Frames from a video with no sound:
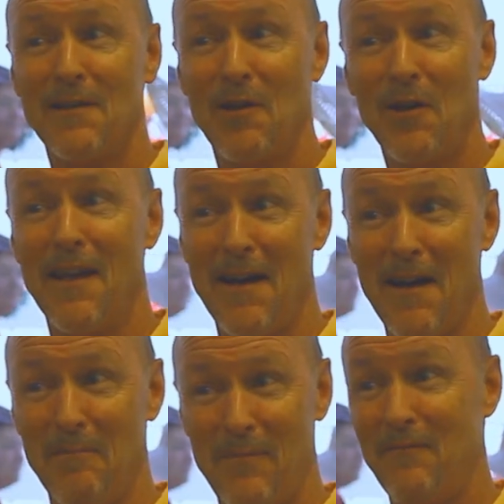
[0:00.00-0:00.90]
to look it
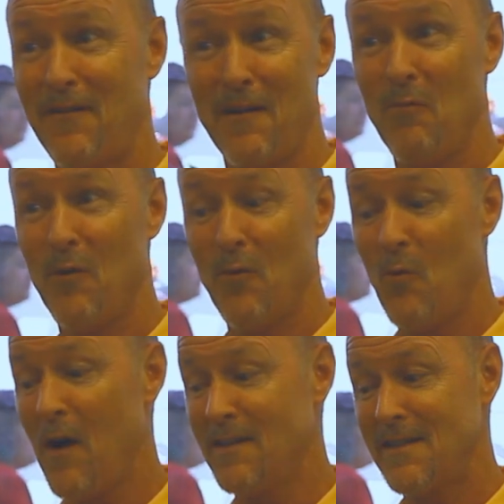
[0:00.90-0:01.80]
up and figure out what it
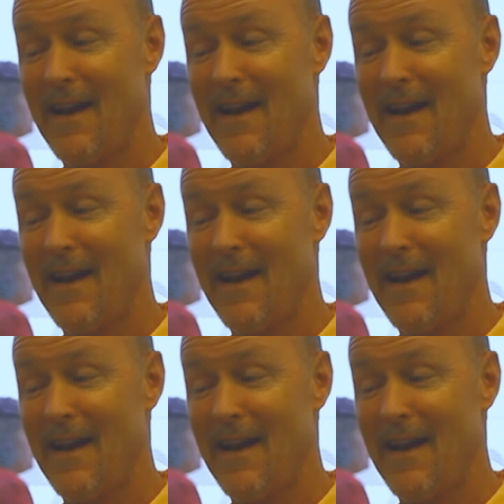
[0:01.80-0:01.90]
was.